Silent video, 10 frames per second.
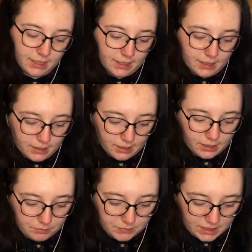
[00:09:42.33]

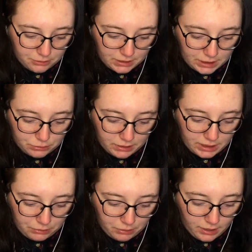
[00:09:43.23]
in
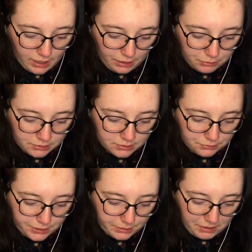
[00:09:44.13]
2021. I want to
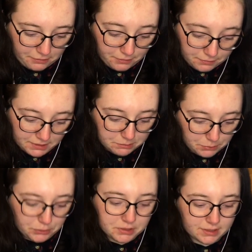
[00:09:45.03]
read about 15
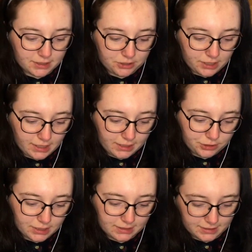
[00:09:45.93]
books this year, and as you
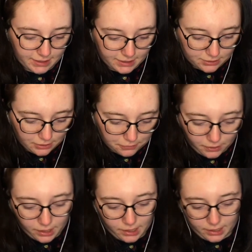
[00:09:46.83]
can see, so
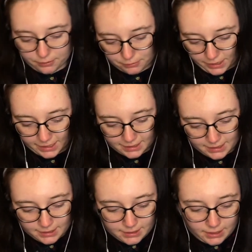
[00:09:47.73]
far
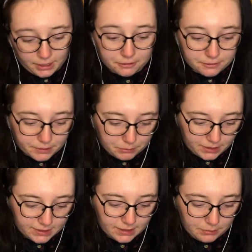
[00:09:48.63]
I've
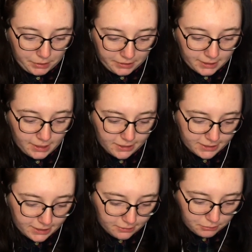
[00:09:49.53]
completed
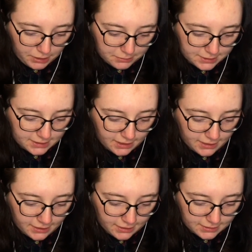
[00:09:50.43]
Americana, Wayward
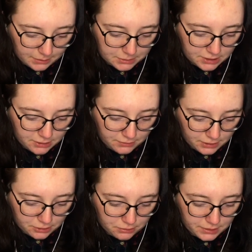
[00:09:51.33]
Son, Saboteur of
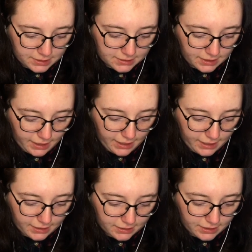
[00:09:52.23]
Auschwitz,
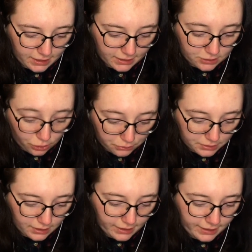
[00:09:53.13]
and
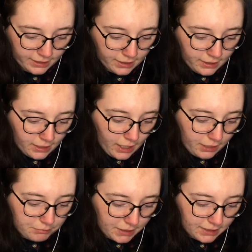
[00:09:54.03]
Coraline.
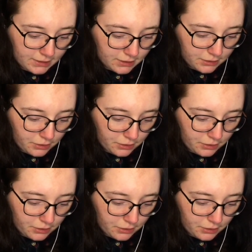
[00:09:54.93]
I've mainly done